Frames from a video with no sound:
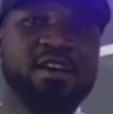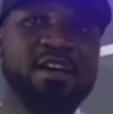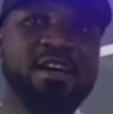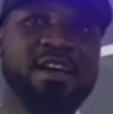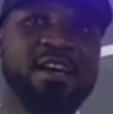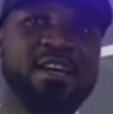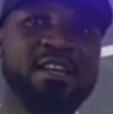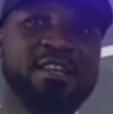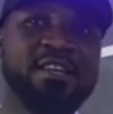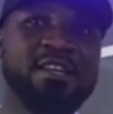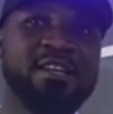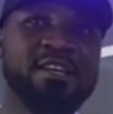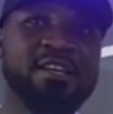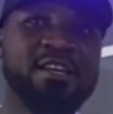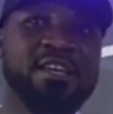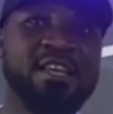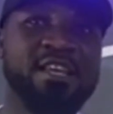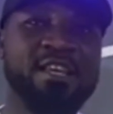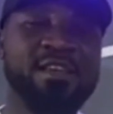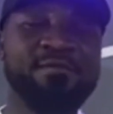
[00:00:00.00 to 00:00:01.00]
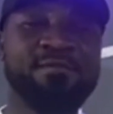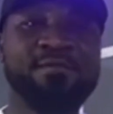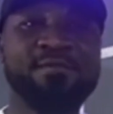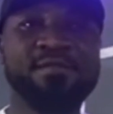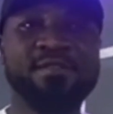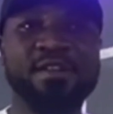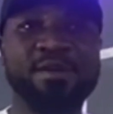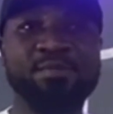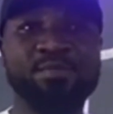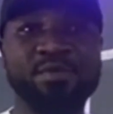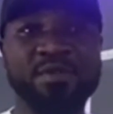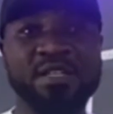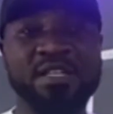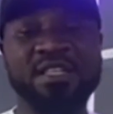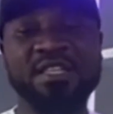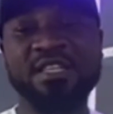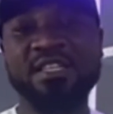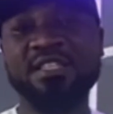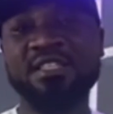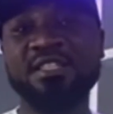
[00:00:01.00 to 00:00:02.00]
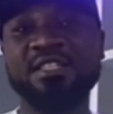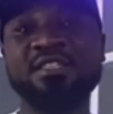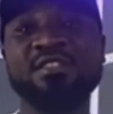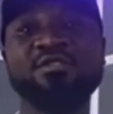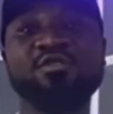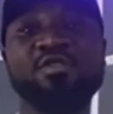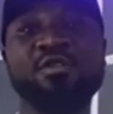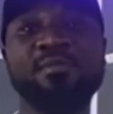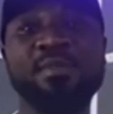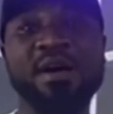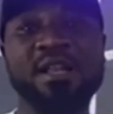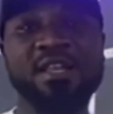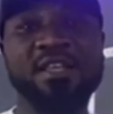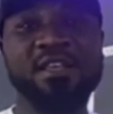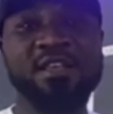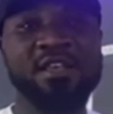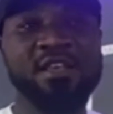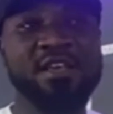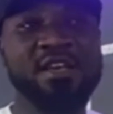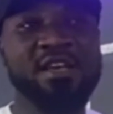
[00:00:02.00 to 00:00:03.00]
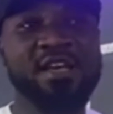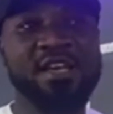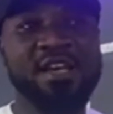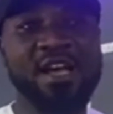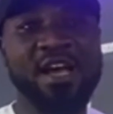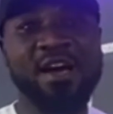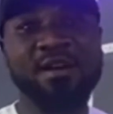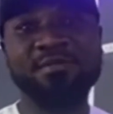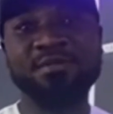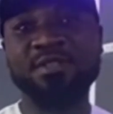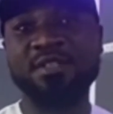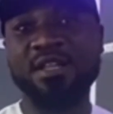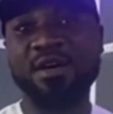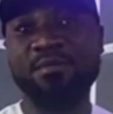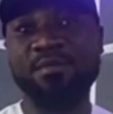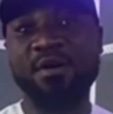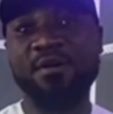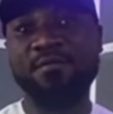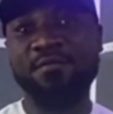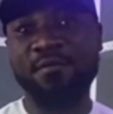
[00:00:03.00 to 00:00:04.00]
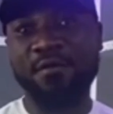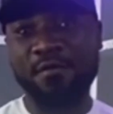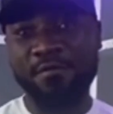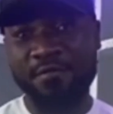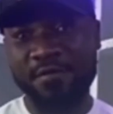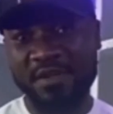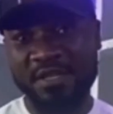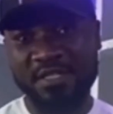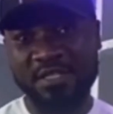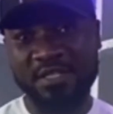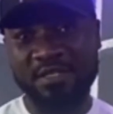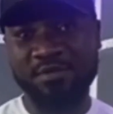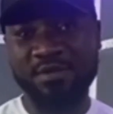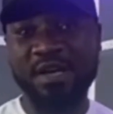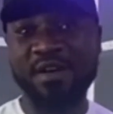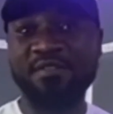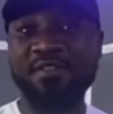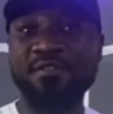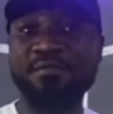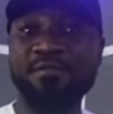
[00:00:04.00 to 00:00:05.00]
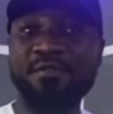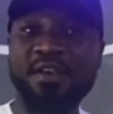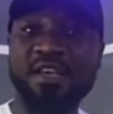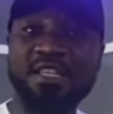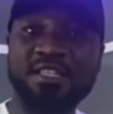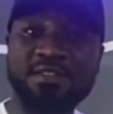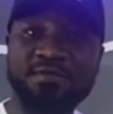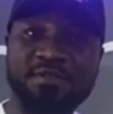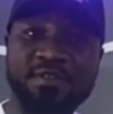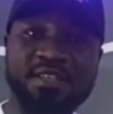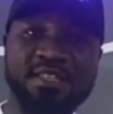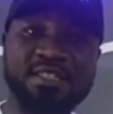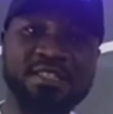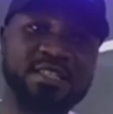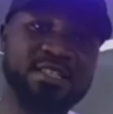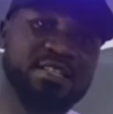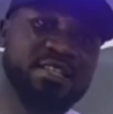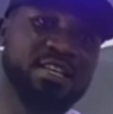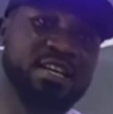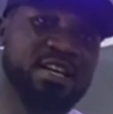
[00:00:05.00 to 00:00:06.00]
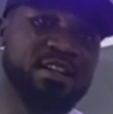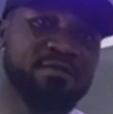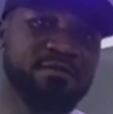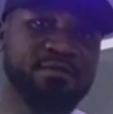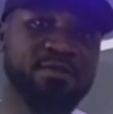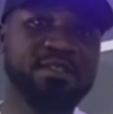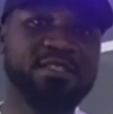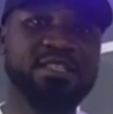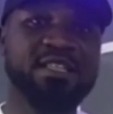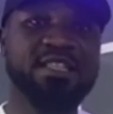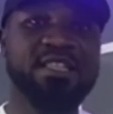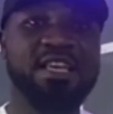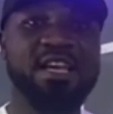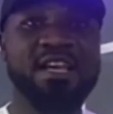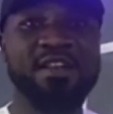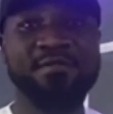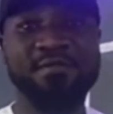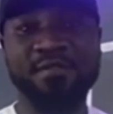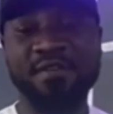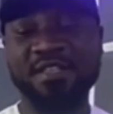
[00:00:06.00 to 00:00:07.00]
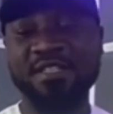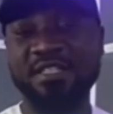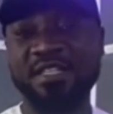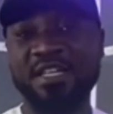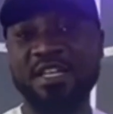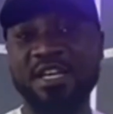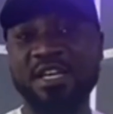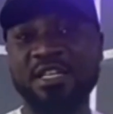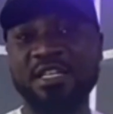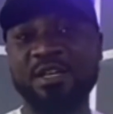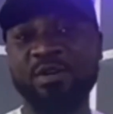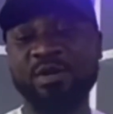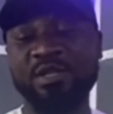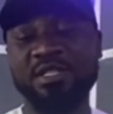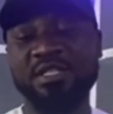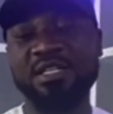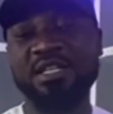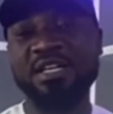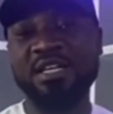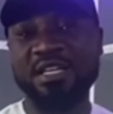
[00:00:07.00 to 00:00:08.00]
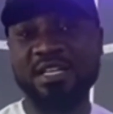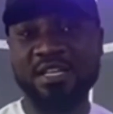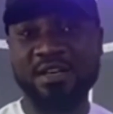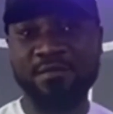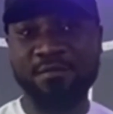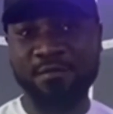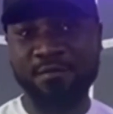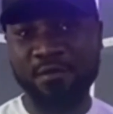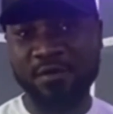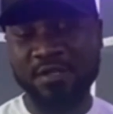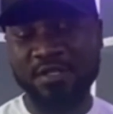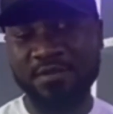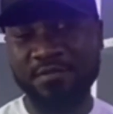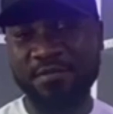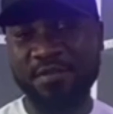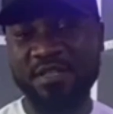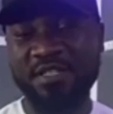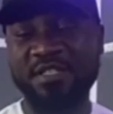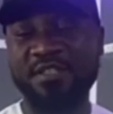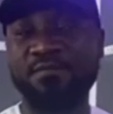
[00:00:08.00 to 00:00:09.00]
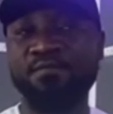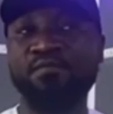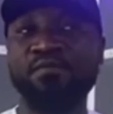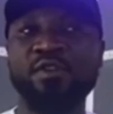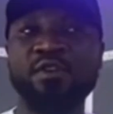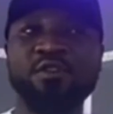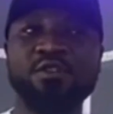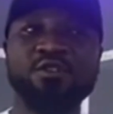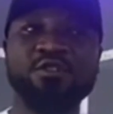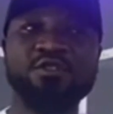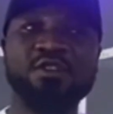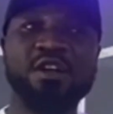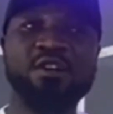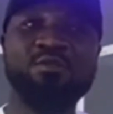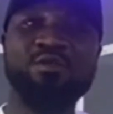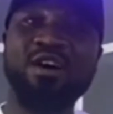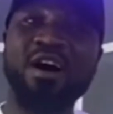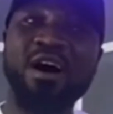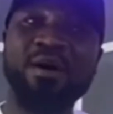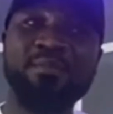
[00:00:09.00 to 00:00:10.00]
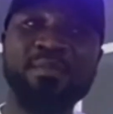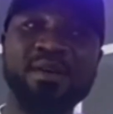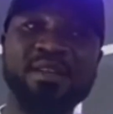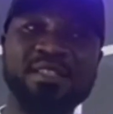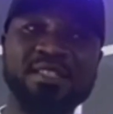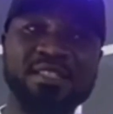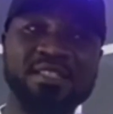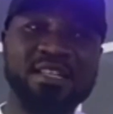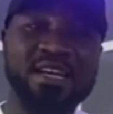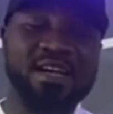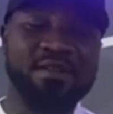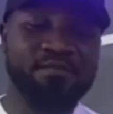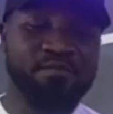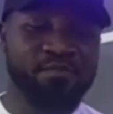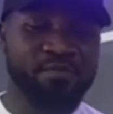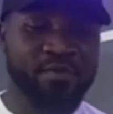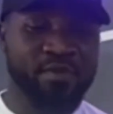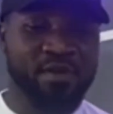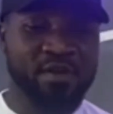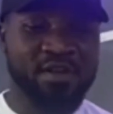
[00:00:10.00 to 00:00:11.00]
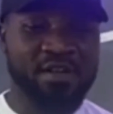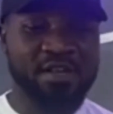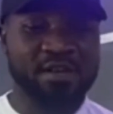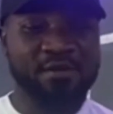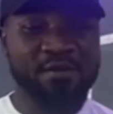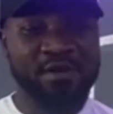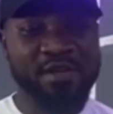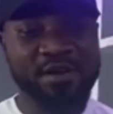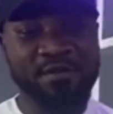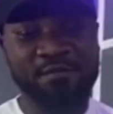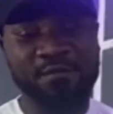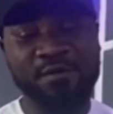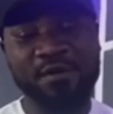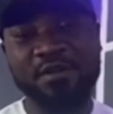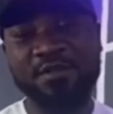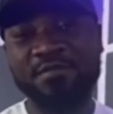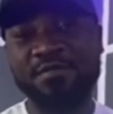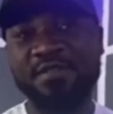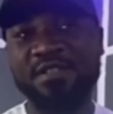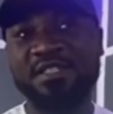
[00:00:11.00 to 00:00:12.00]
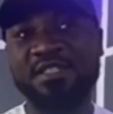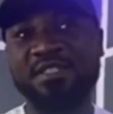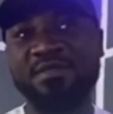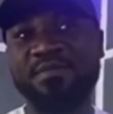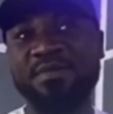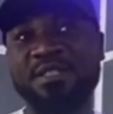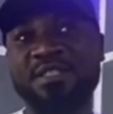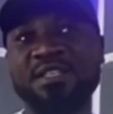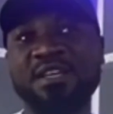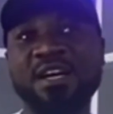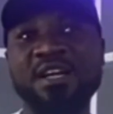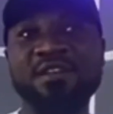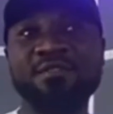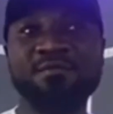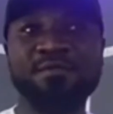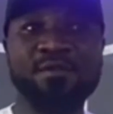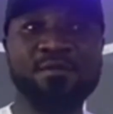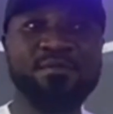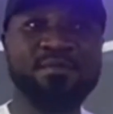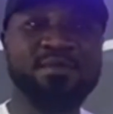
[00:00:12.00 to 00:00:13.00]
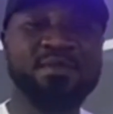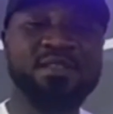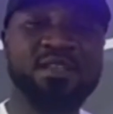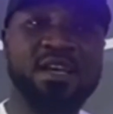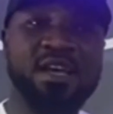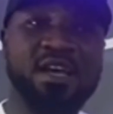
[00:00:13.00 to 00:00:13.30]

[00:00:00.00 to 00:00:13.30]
And if the presentation is normally, it comes in about four phases. We have the first phase, the second phase, the third phase, and then what? The fourth phase. Usually what happens is that the fourth phase is basically from,